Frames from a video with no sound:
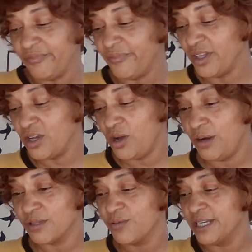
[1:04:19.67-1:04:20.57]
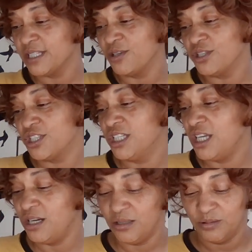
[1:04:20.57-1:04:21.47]
You know, I was raised on the G
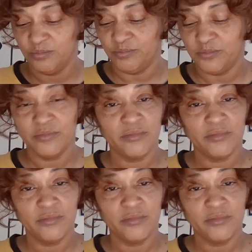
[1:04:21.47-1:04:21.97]
code.